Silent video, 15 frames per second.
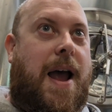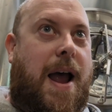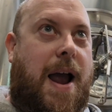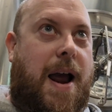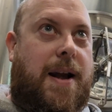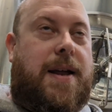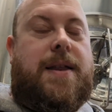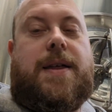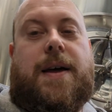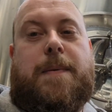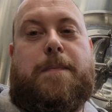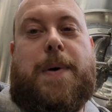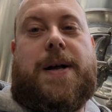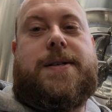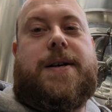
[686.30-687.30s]

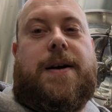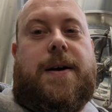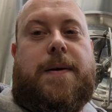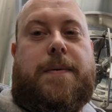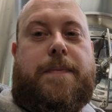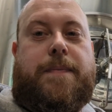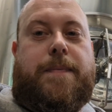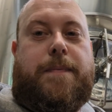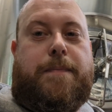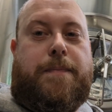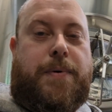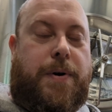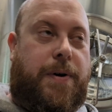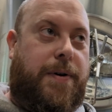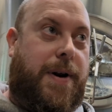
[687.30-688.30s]
anything better
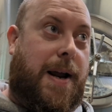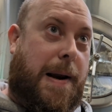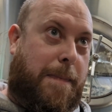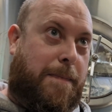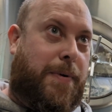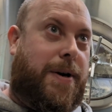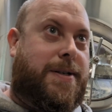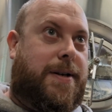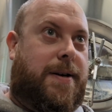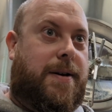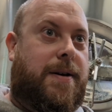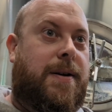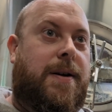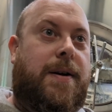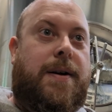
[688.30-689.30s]
brewed in Britain
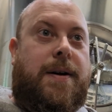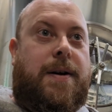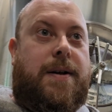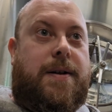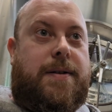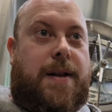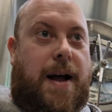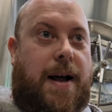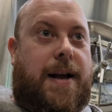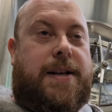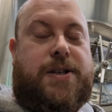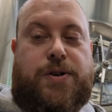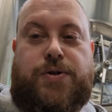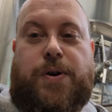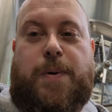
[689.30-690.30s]
that
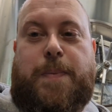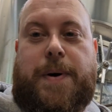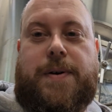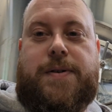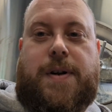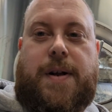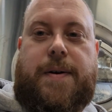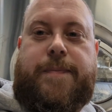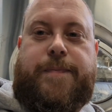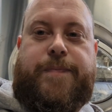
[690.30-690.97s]
is a true Pilsner.